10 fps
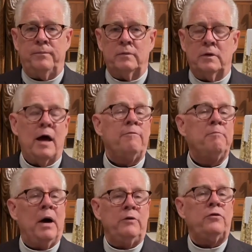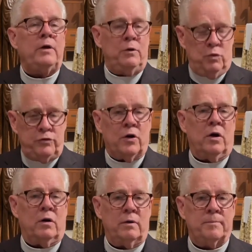love much in
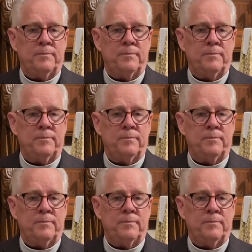return.